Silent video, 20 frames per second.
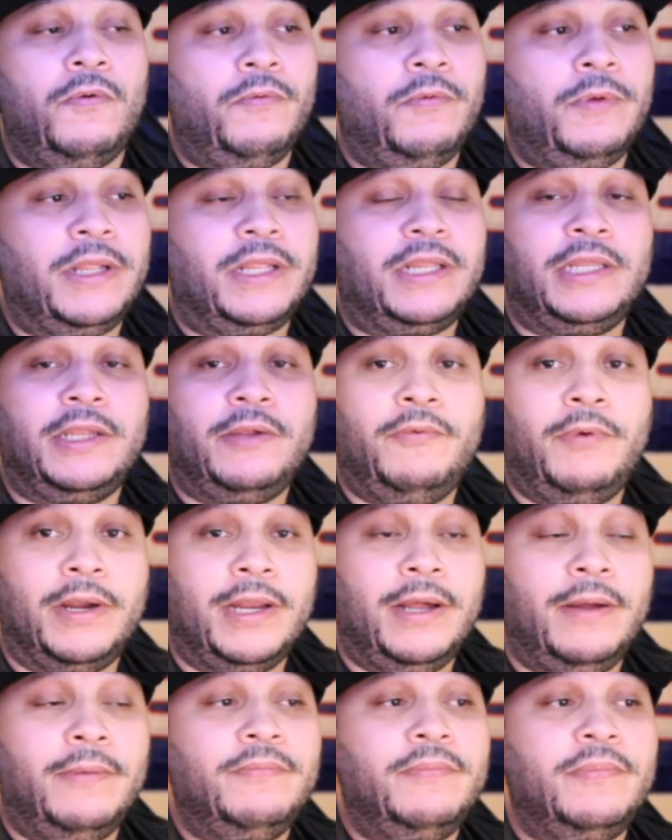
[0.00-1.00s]
Weekly
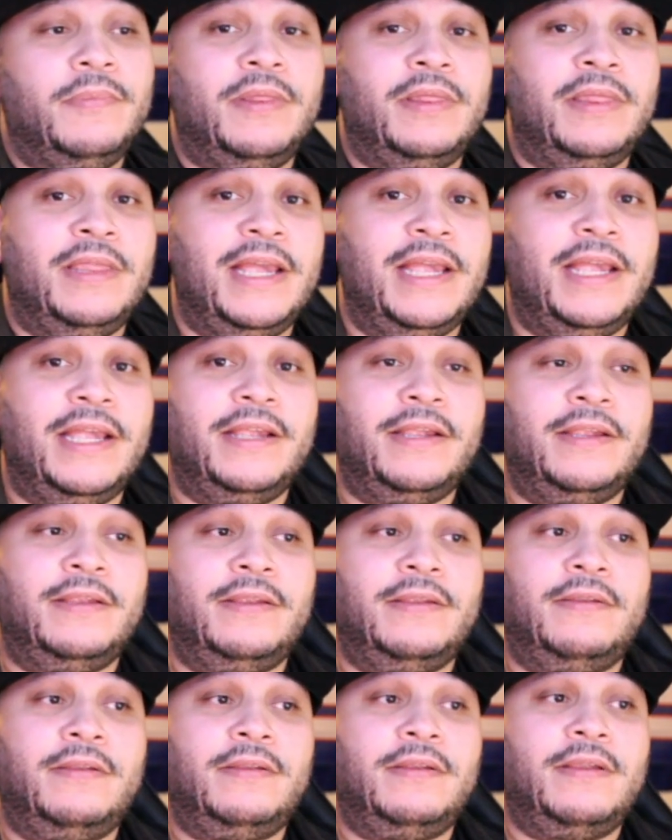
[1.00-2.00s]
1up.
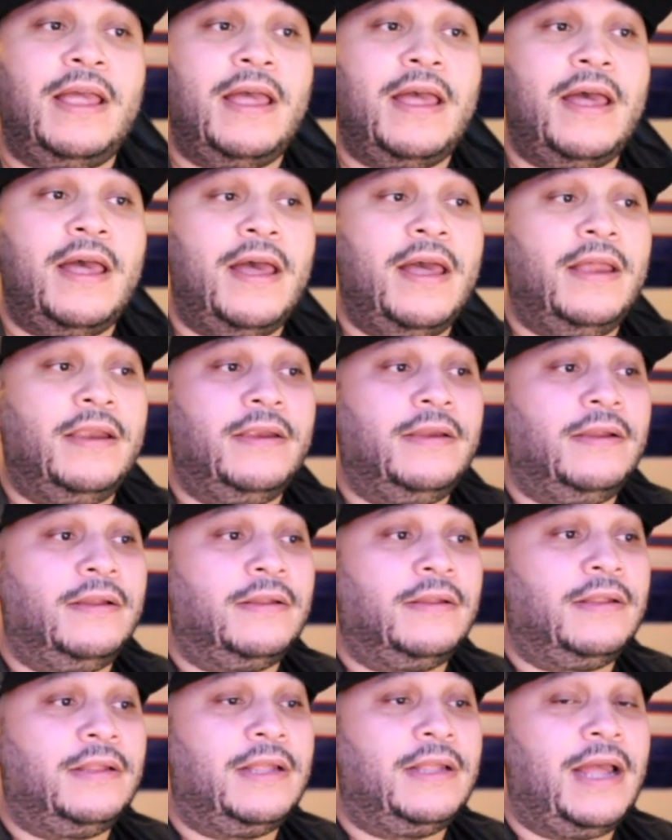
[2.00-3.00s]
They had
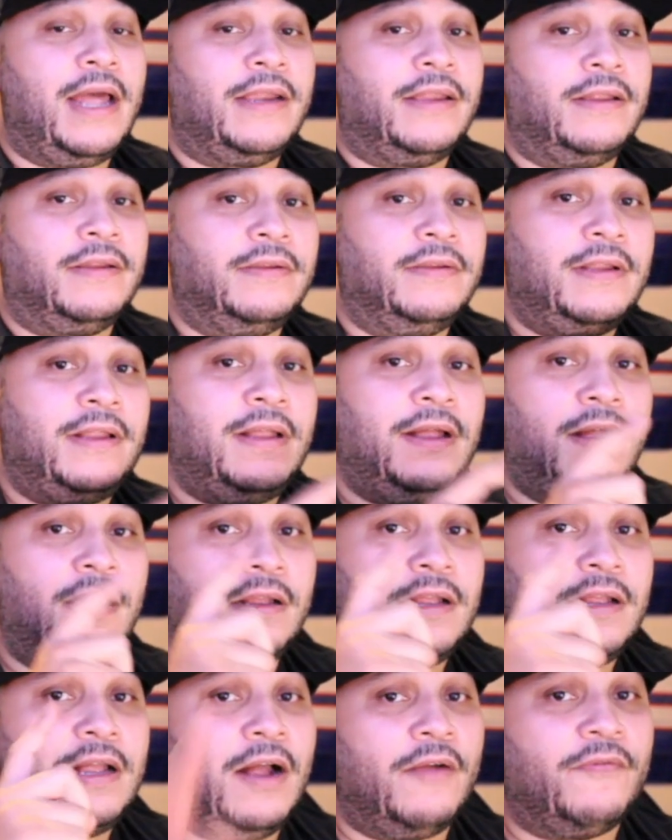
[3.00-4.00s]
got a
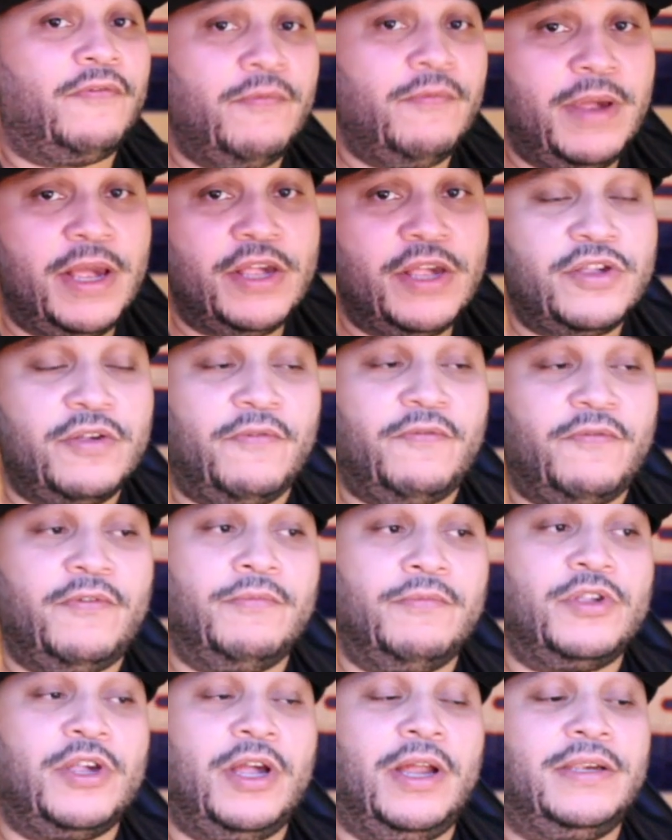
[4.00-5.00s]
confirmation
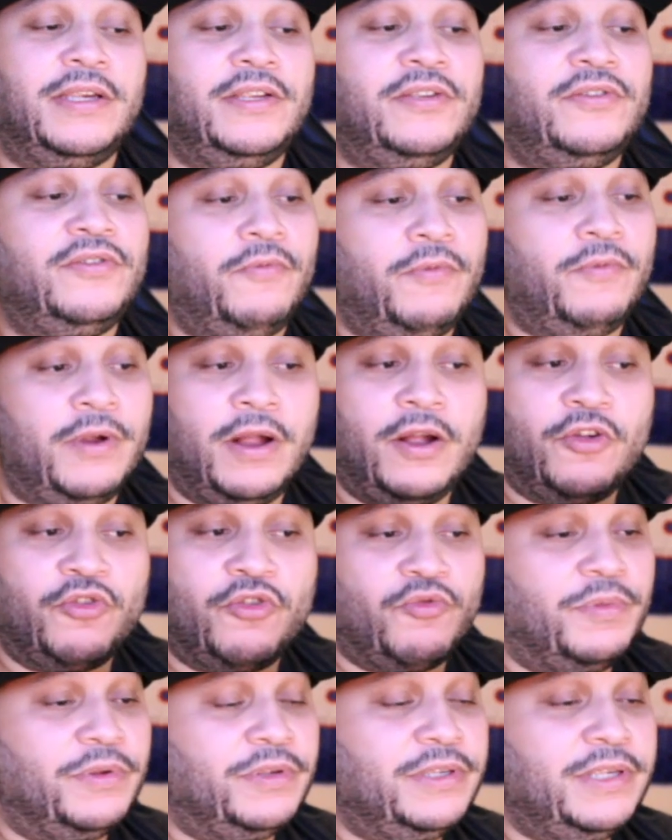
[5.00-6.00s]
from John B, so we're
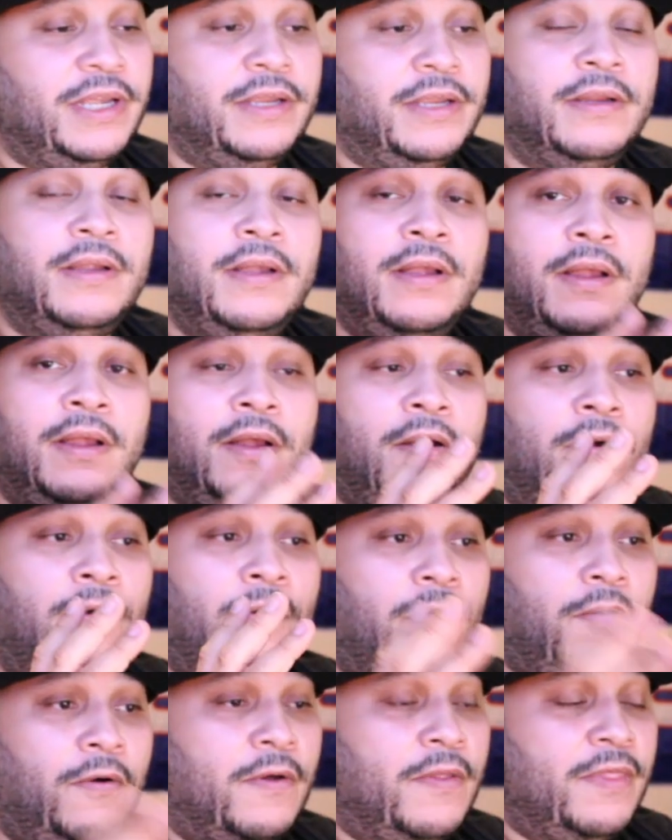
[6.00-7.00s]
100%
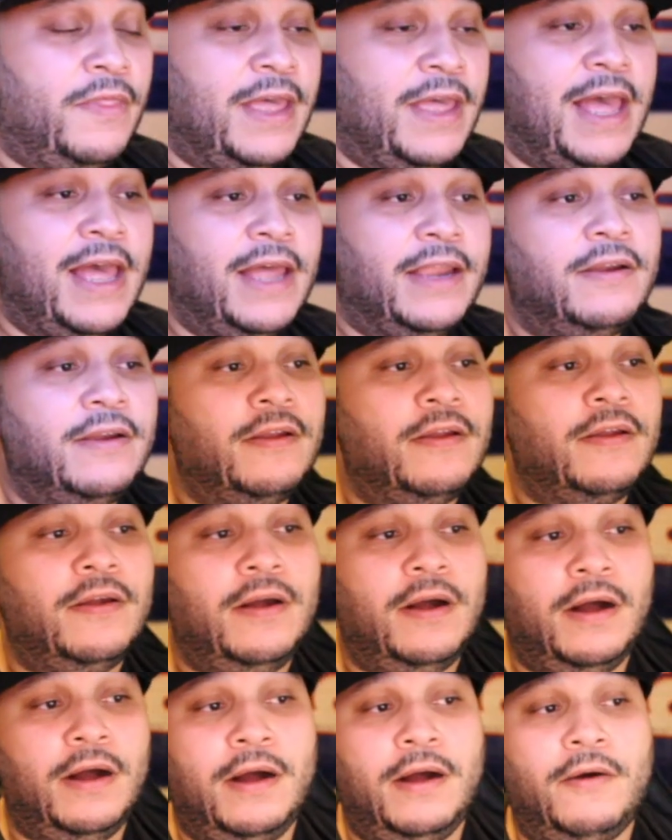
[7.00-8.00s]
on that,
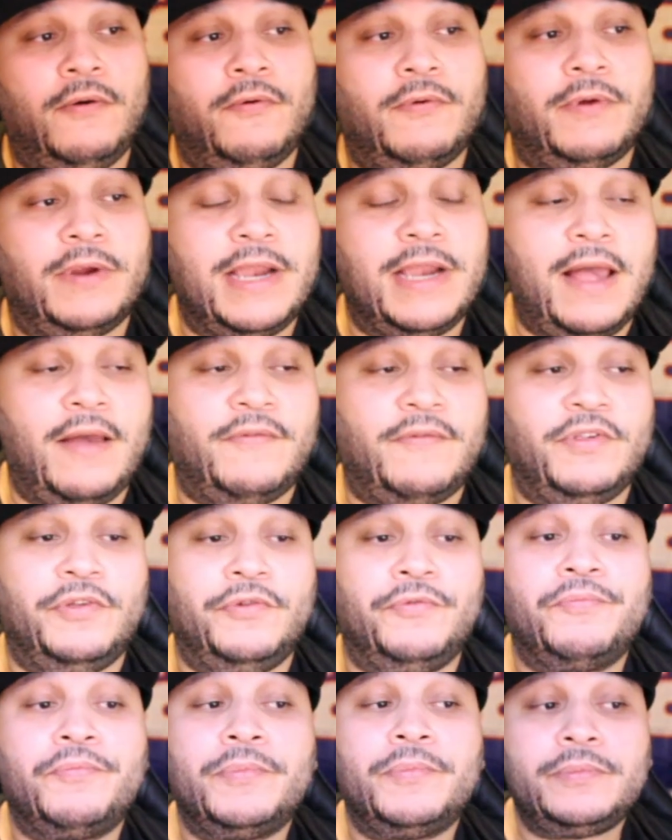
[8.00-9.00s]
what have you.
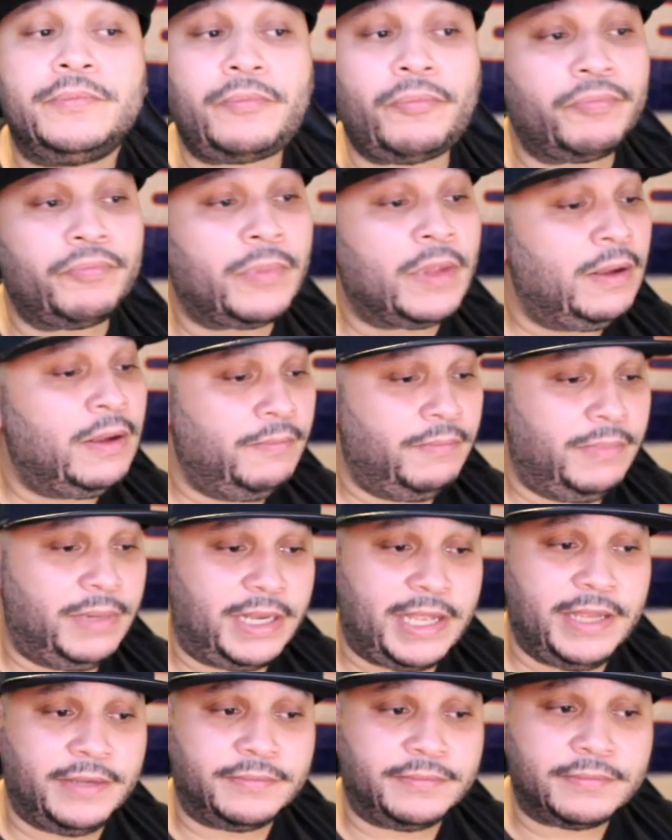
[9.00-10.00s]
But
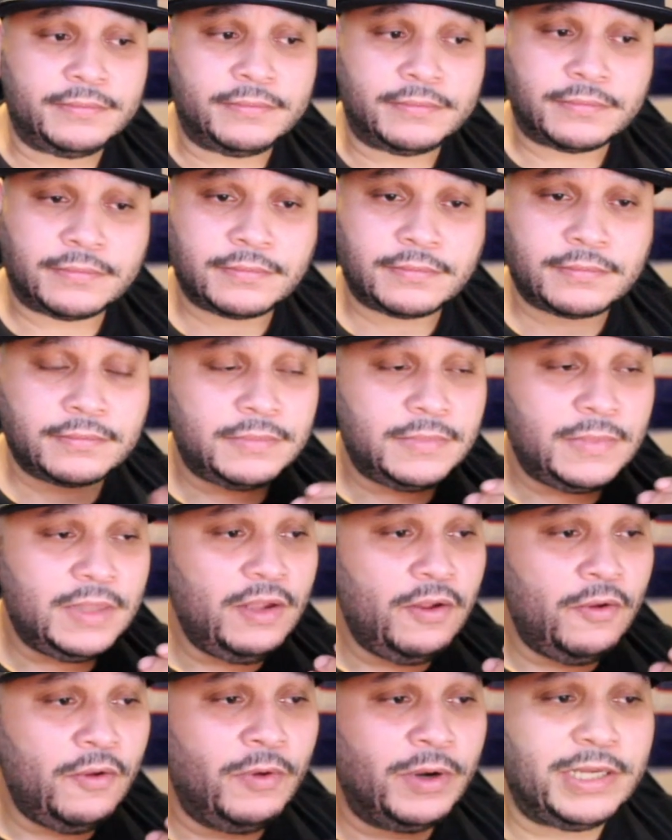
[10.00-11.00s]
again,
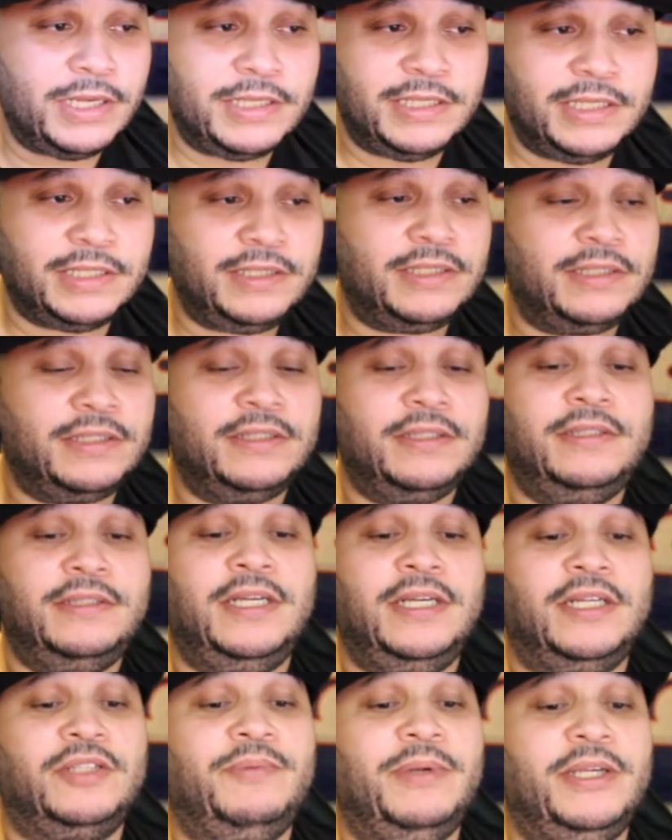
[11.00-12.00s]
I want to just
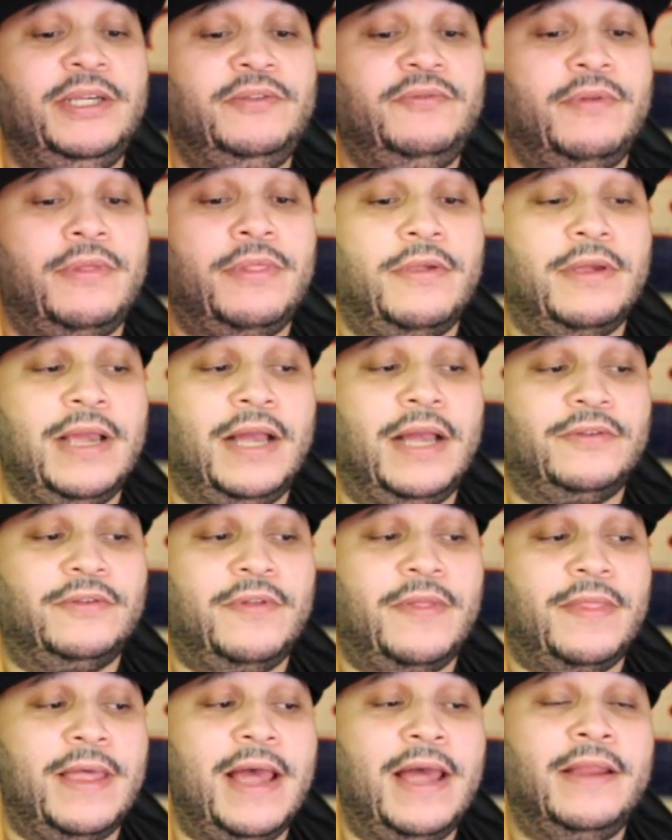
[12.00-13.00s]
touch base with you guys
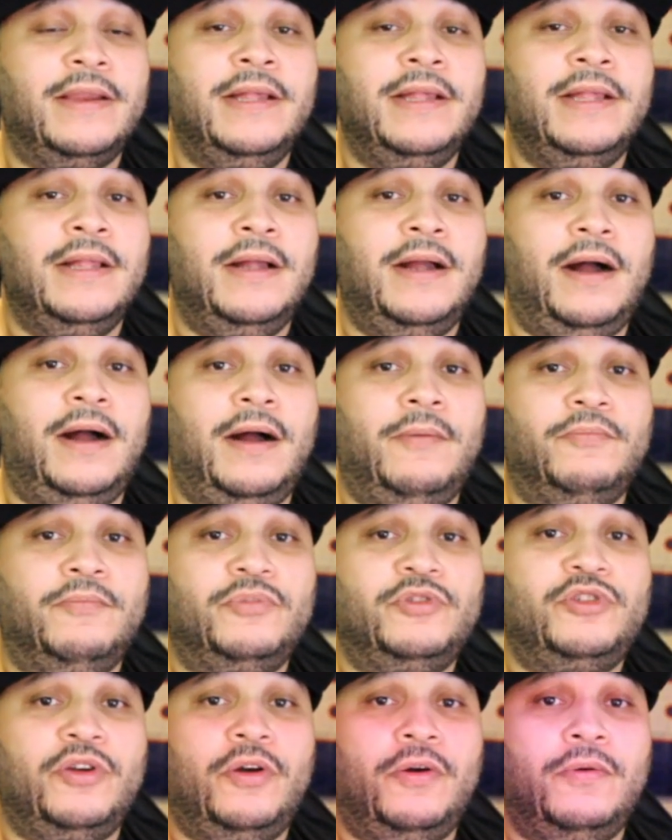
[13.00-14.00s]
on that.
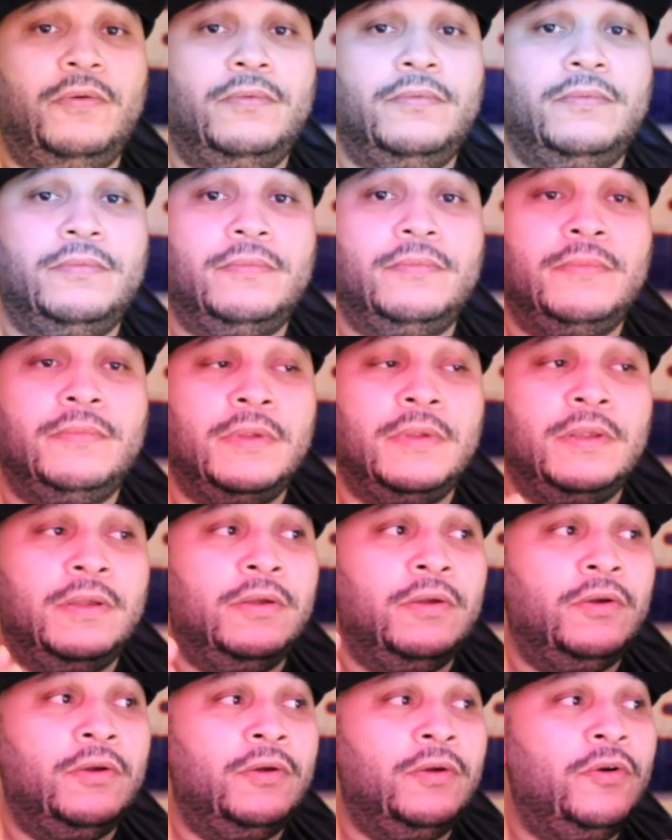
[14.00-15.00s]
So,
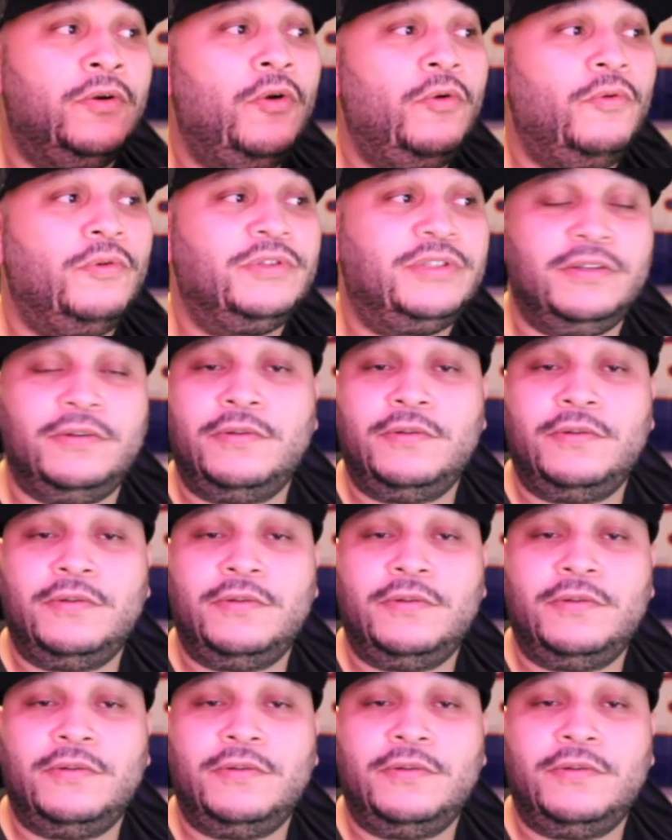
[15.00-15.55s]
who was